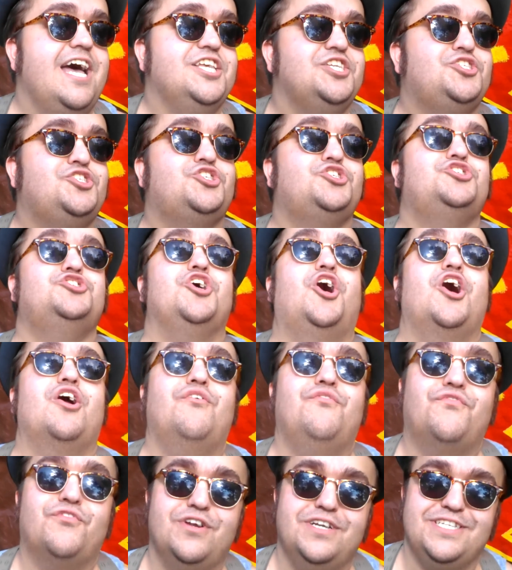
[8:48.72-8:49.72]

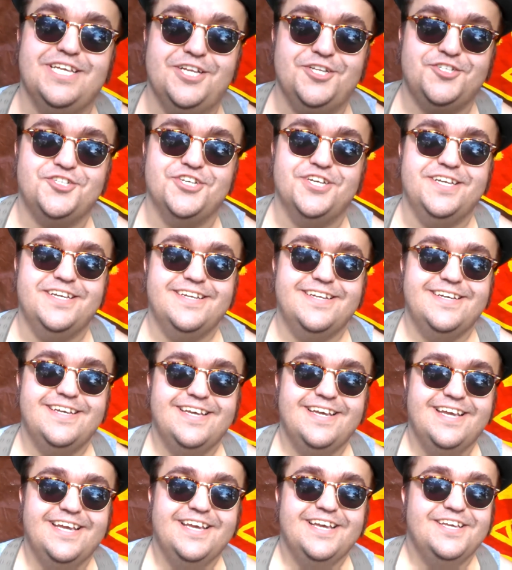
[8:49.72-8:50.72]
starved for attention.
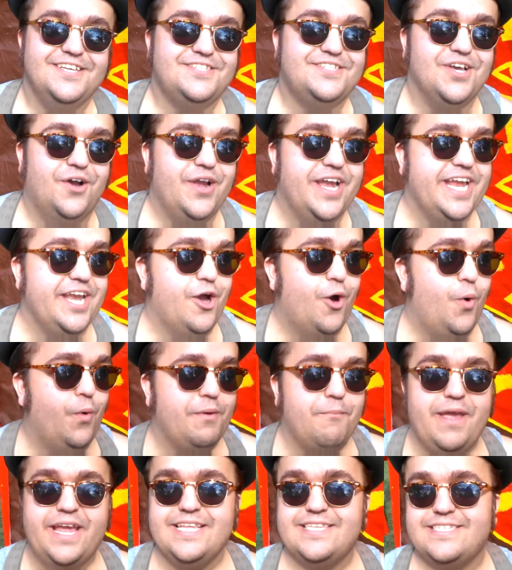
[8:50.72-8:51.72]
So it
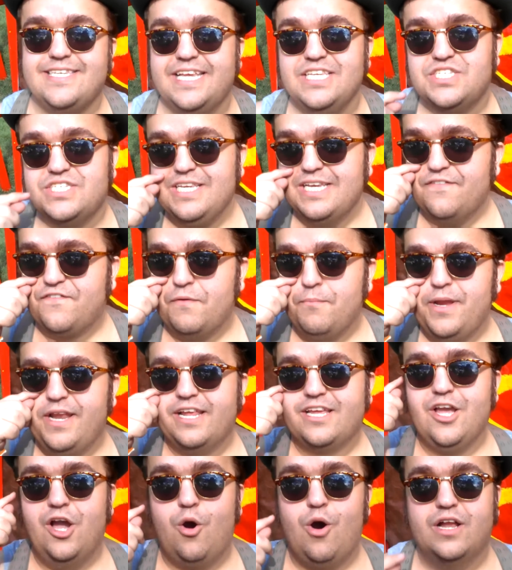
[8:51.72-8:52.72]
only made sense to, for me
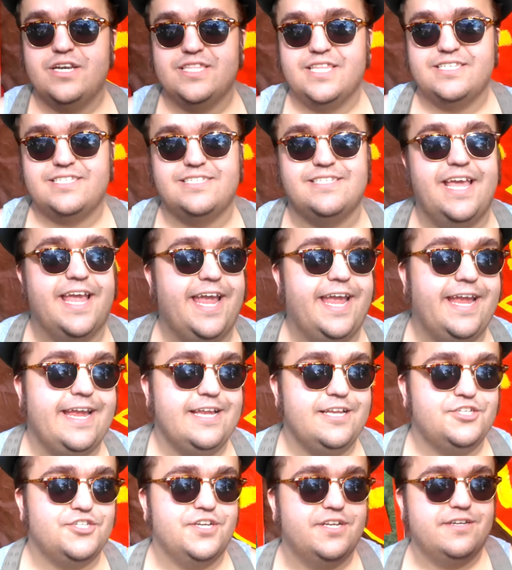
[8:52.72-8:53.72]
to go onto the
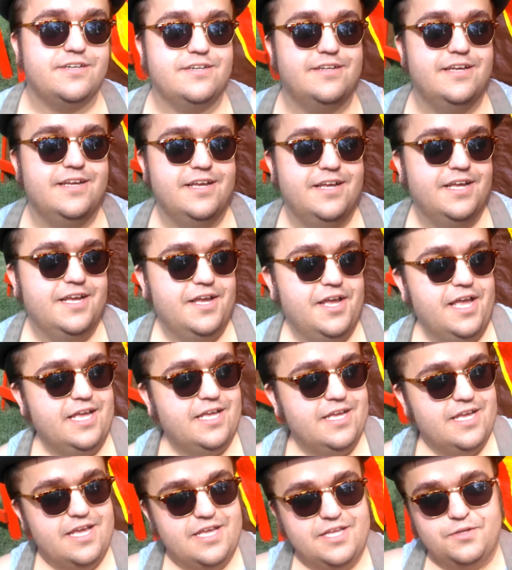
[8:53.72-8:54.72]
stage
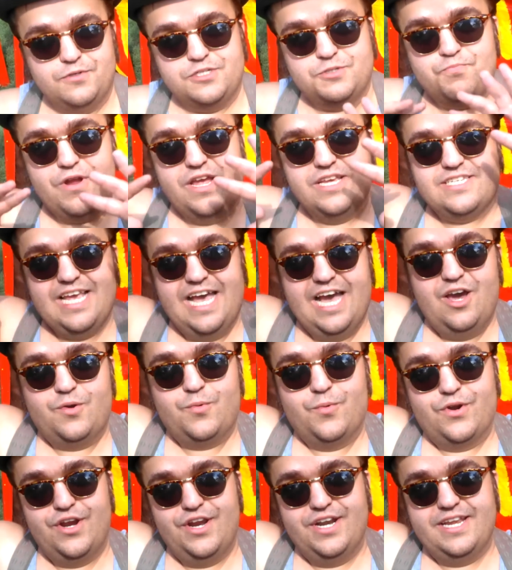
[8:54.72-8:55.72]
and express
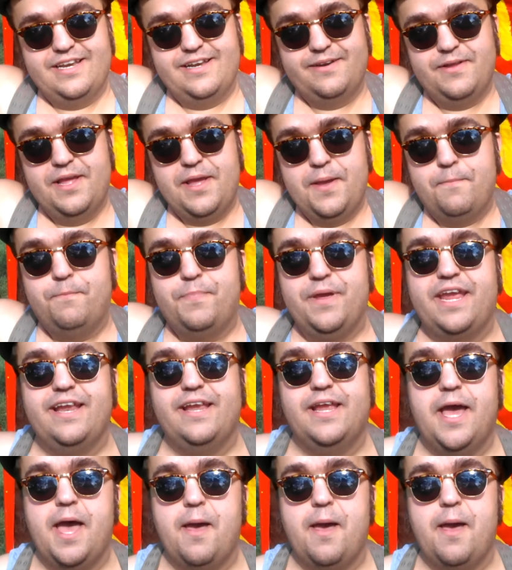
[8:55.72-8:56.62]
outward and be,